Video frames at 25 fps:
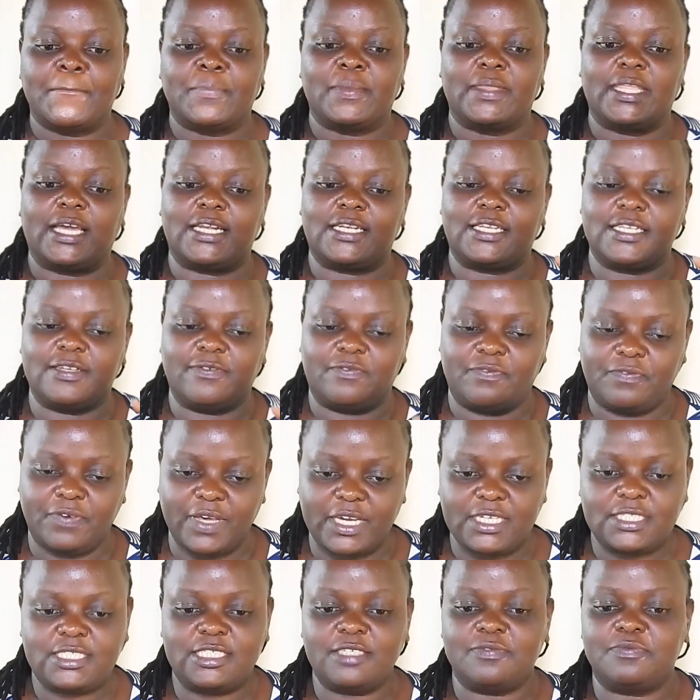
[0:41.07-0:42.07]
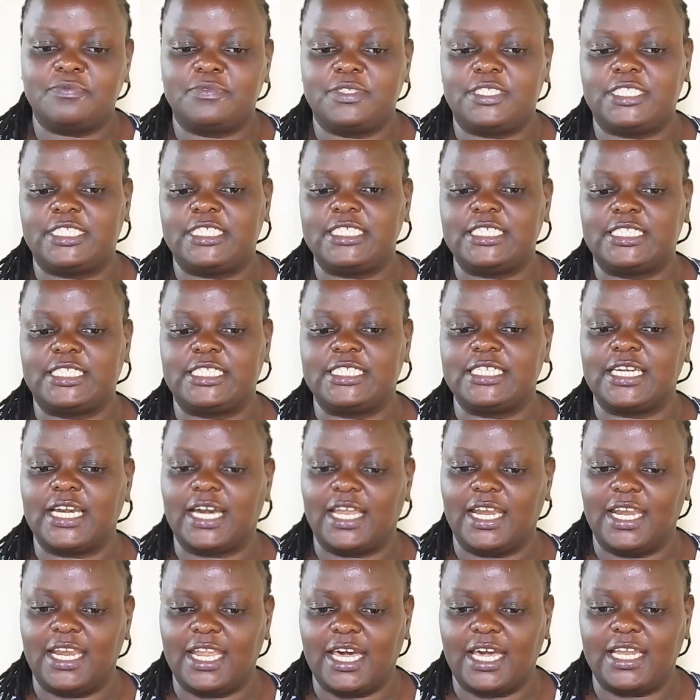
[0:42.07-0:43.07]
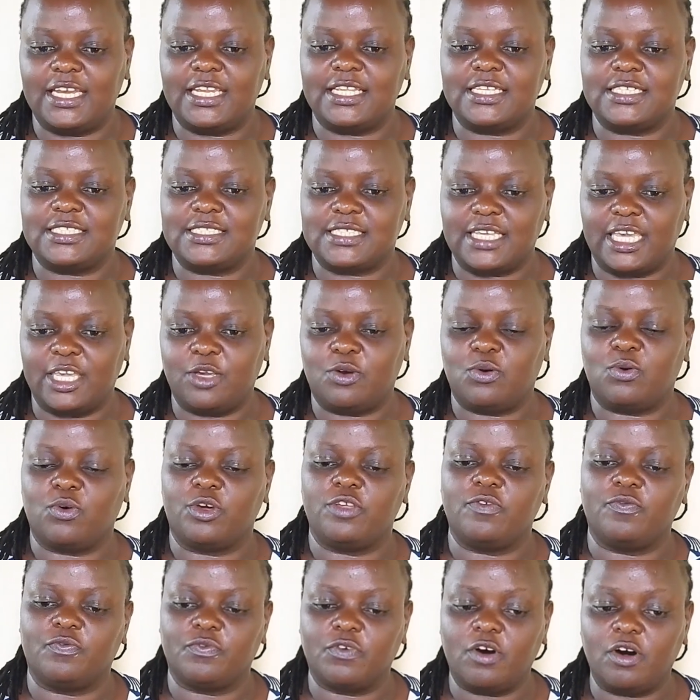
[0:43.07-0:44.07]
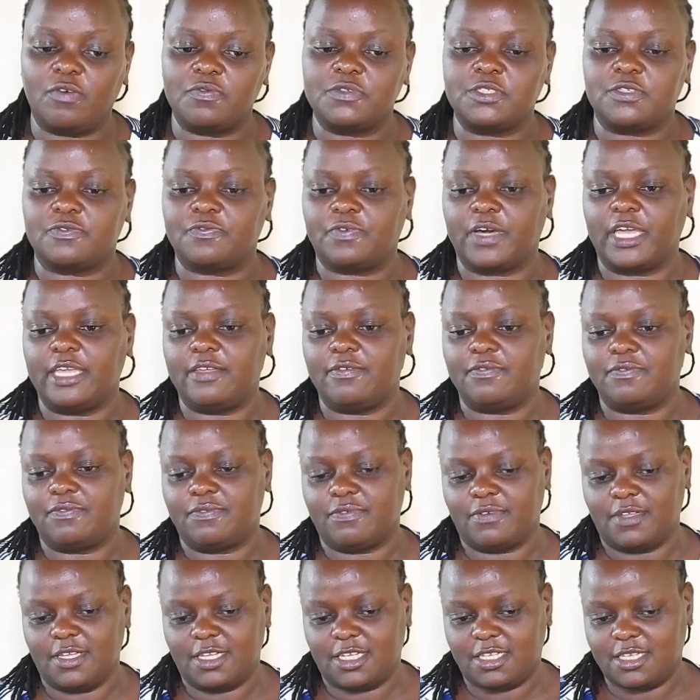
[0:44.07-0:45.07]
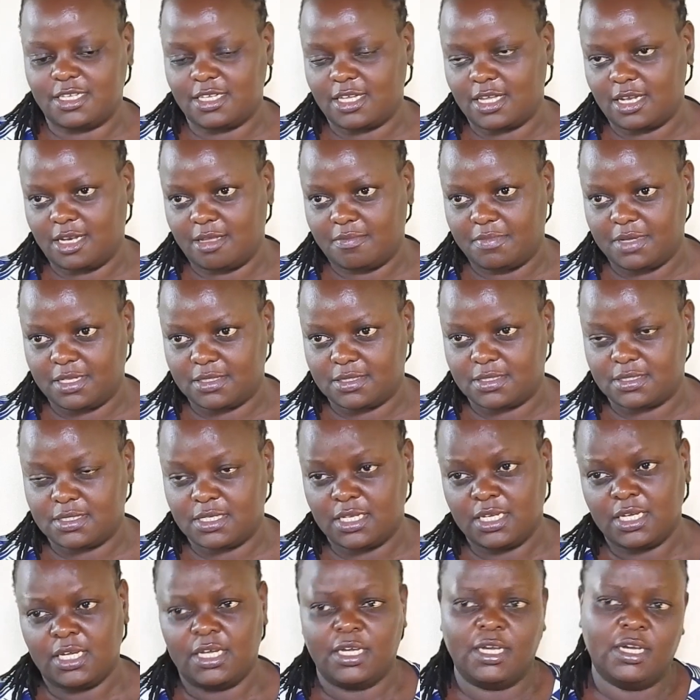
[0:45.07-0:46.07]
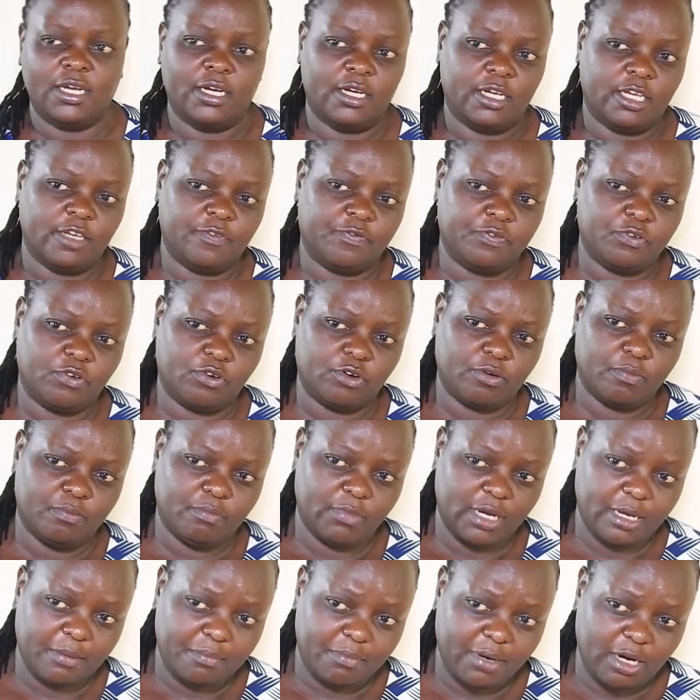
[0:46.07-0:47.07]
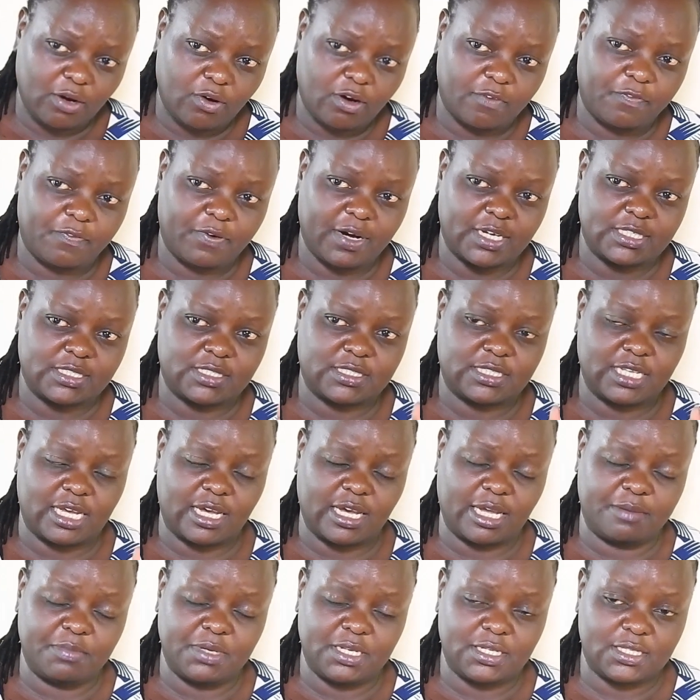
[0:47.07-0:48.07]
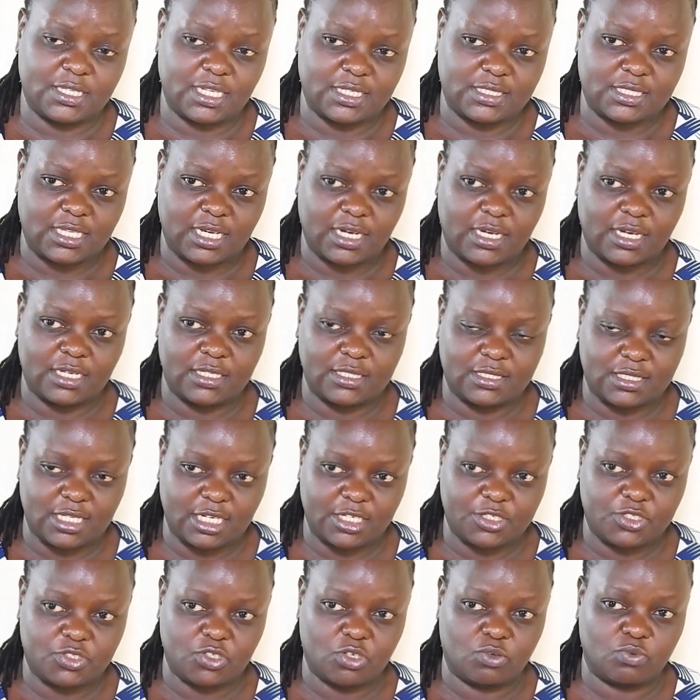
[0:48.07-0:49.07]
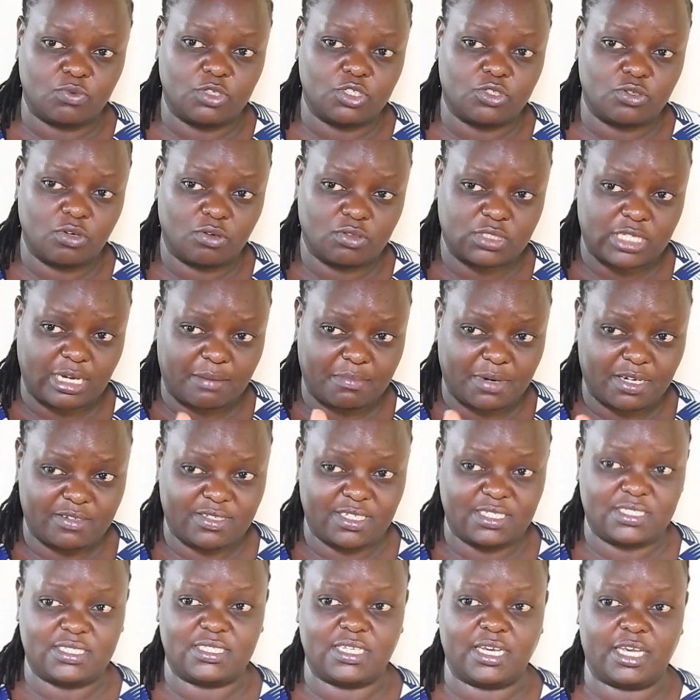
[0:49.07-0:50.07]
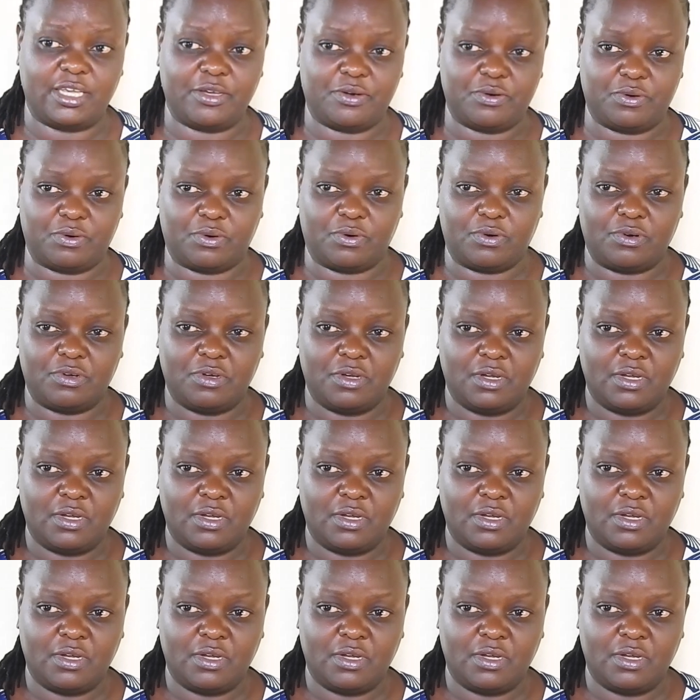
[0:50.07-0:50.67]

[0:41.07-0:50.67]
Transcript: That effective teaching and learning cycle involves 5 key elements. If you remember the second session, we talked about the cycle.